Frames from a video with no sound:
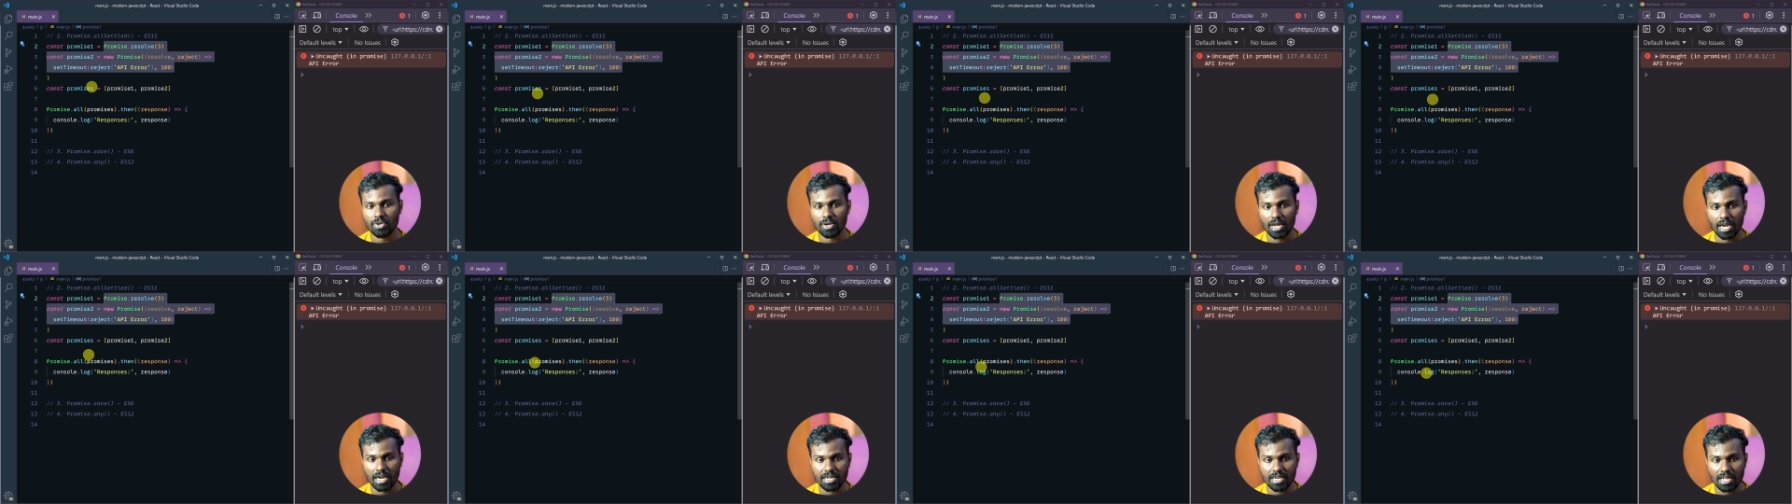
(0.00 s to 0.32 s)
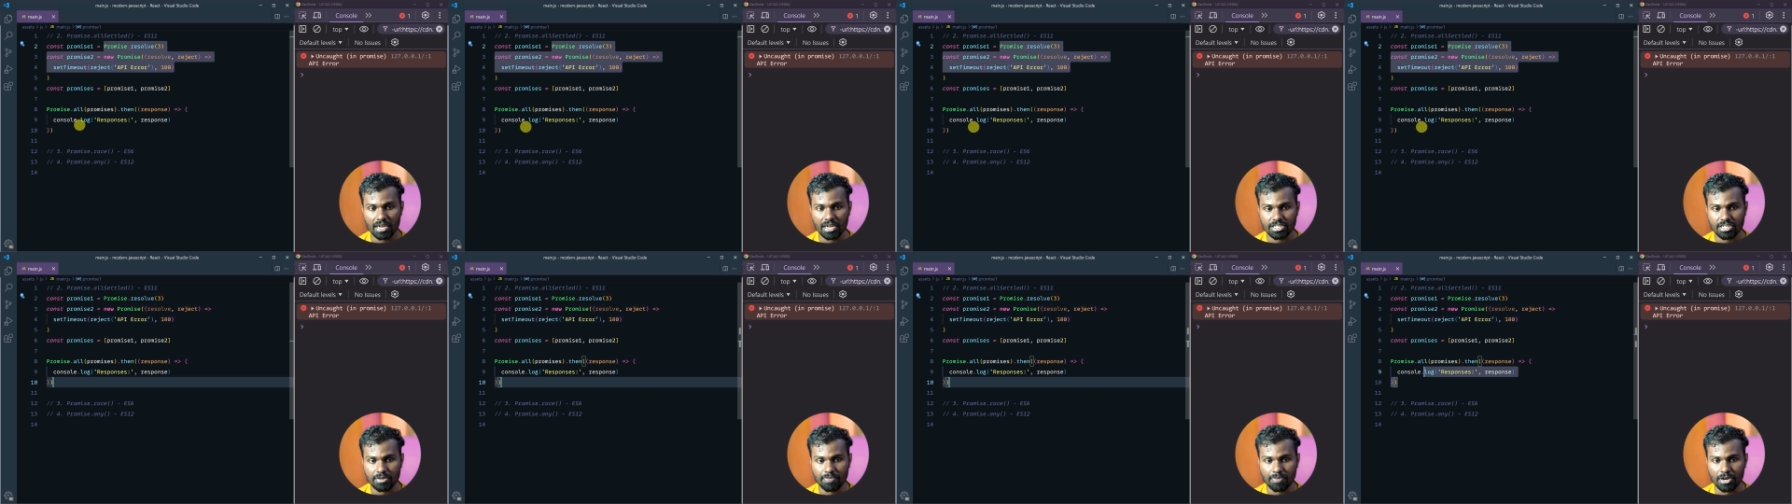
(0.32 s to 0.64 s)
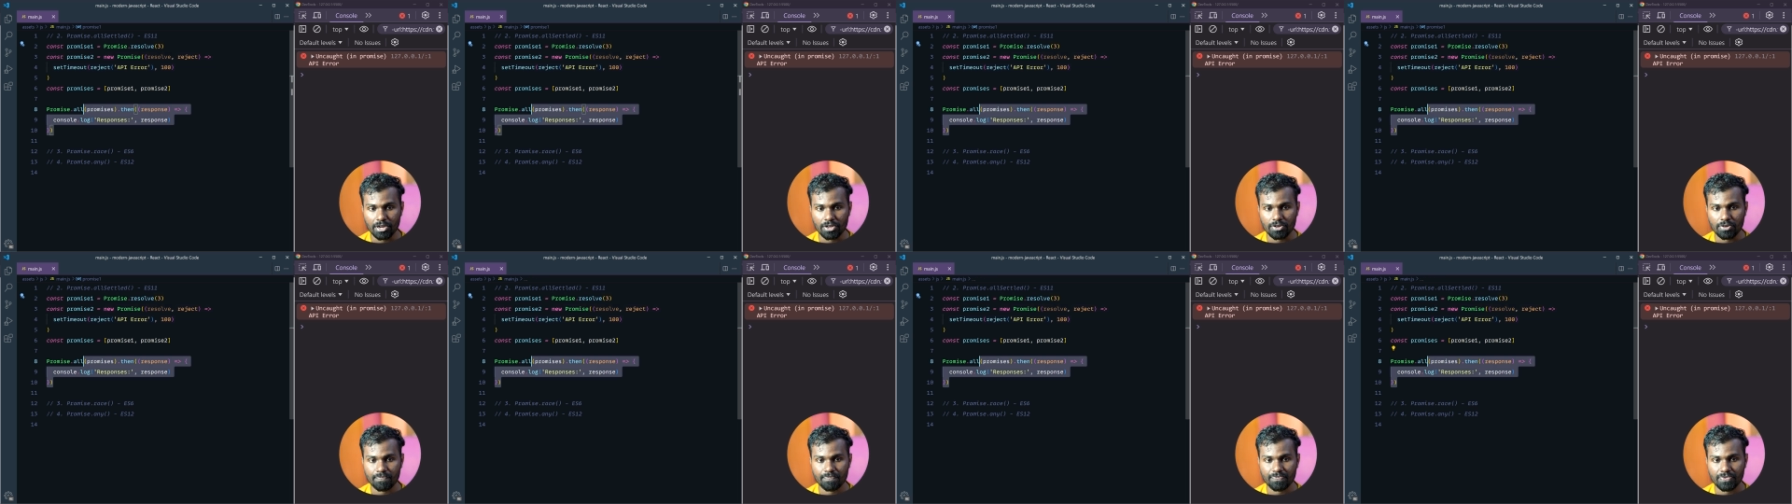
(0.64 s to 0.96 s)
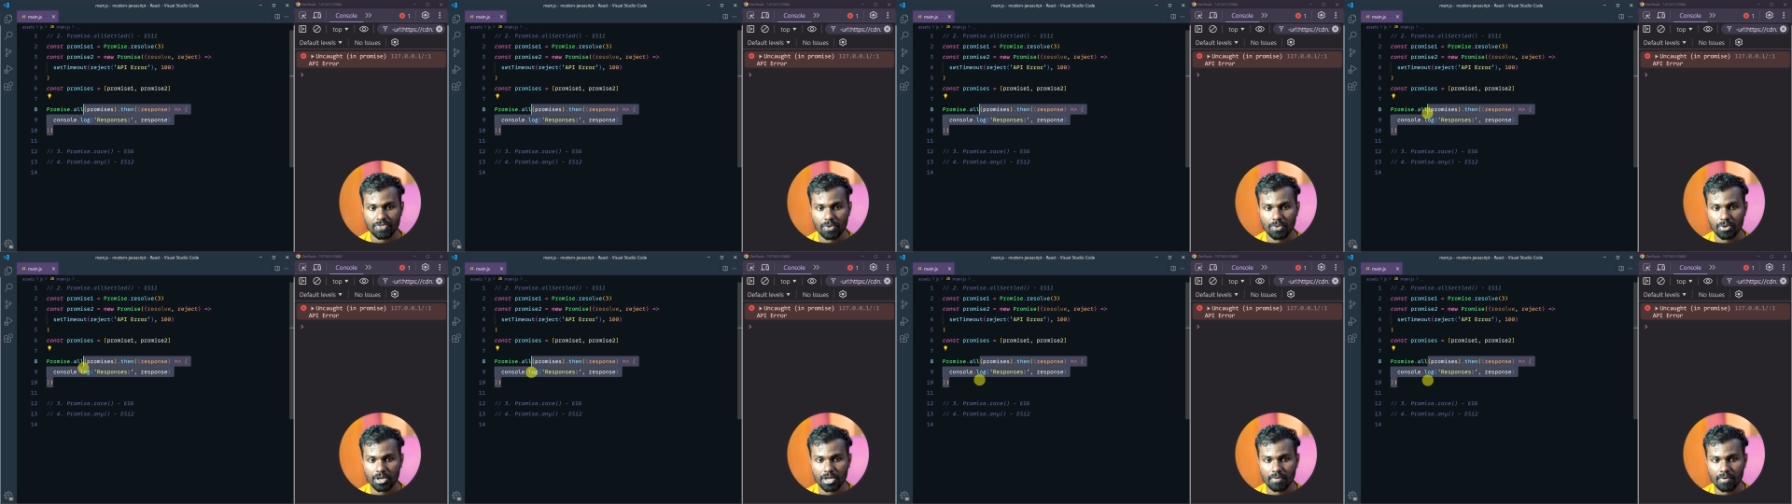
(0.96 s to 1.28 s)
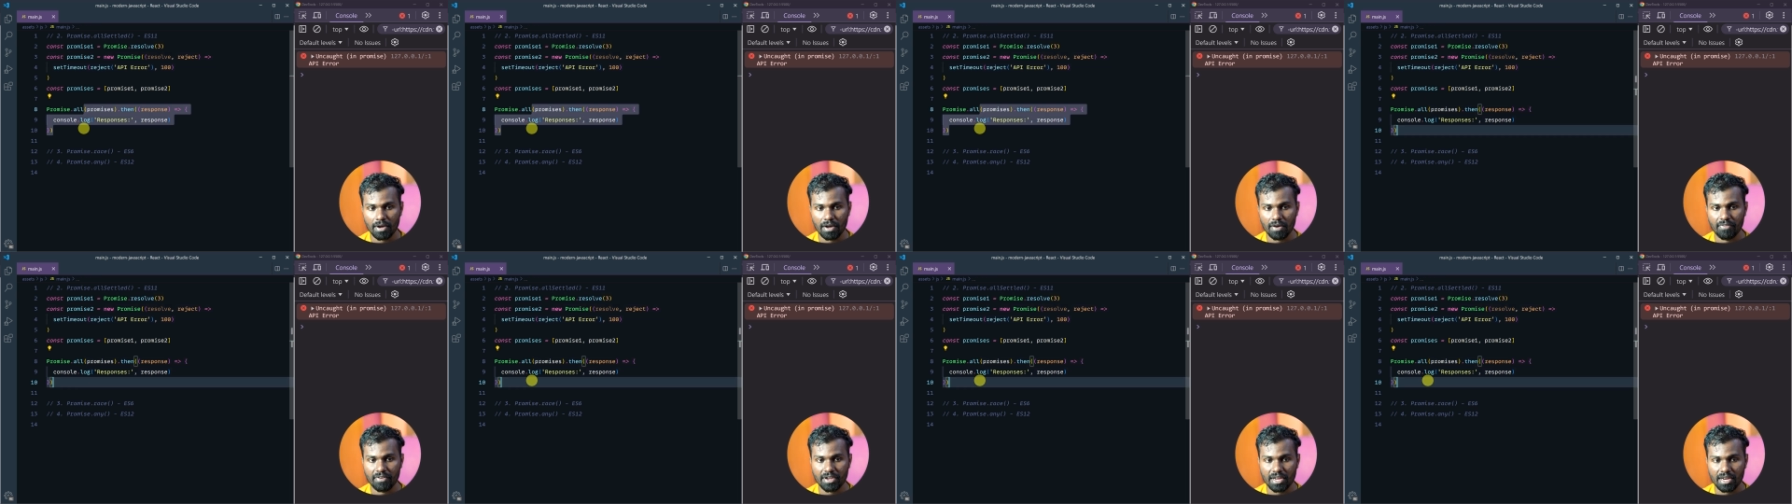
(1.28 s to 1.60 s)
entire reject.
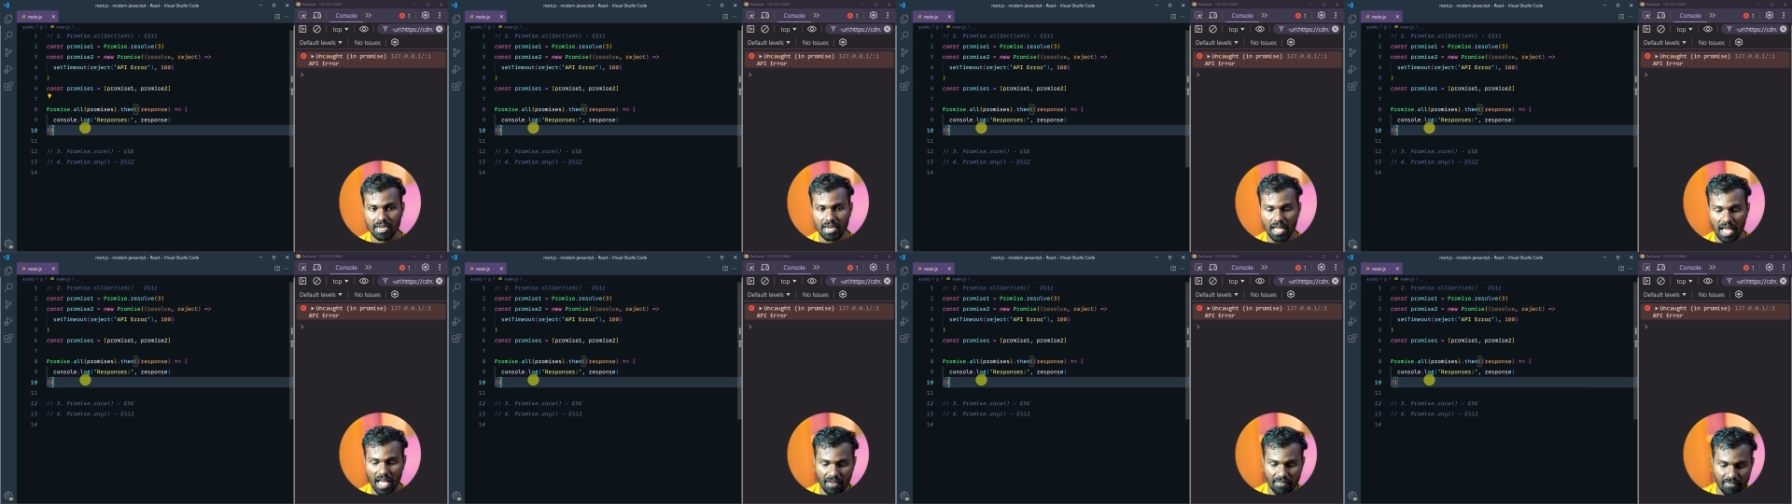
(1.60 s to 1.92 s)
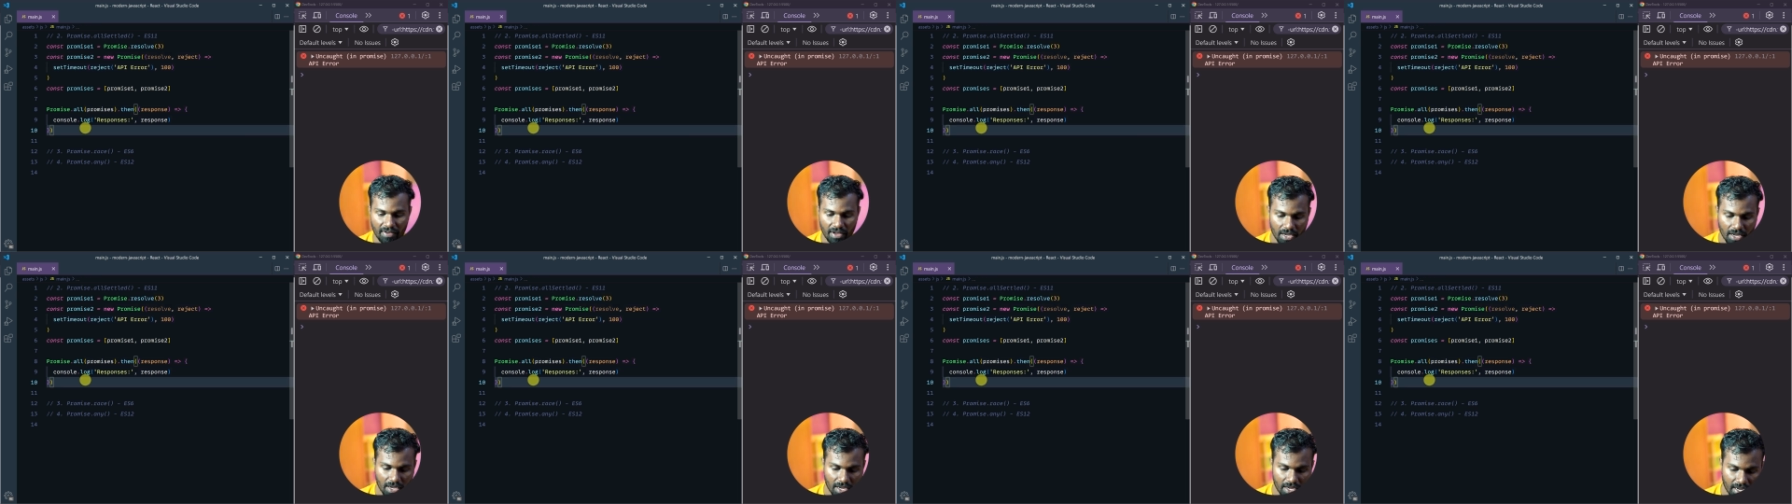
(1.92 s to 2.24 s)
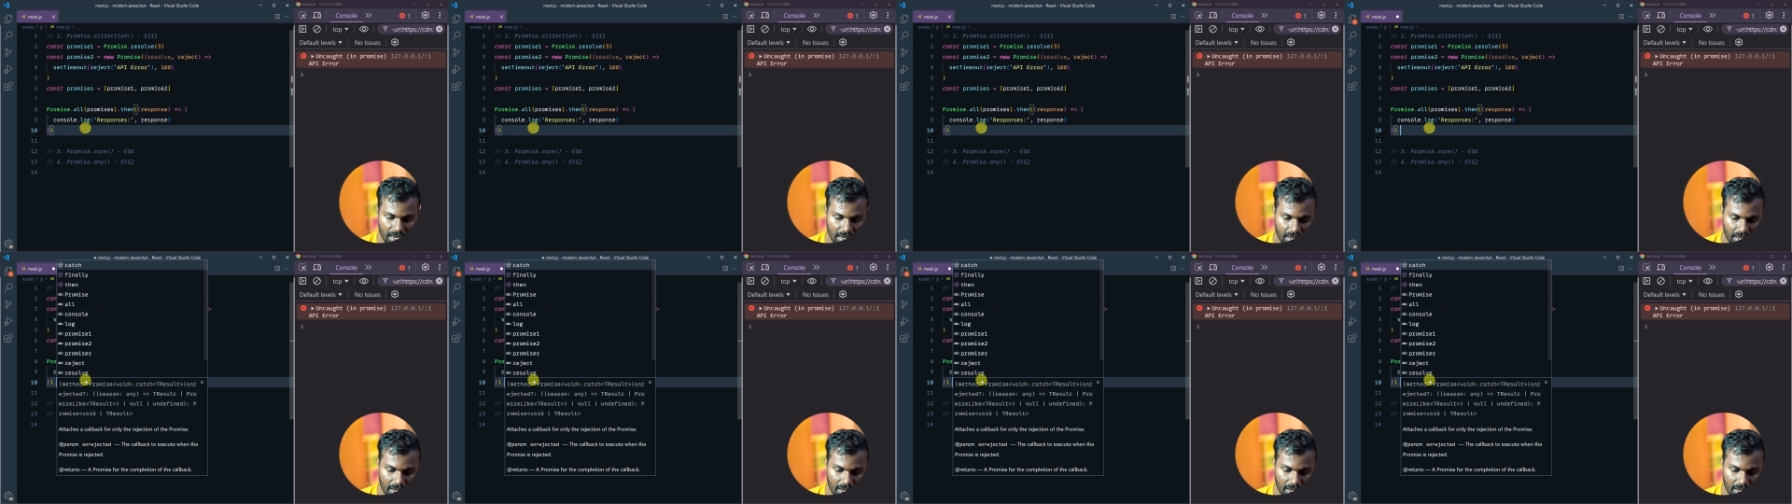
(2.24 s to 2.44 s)
Okay, wow. We can have a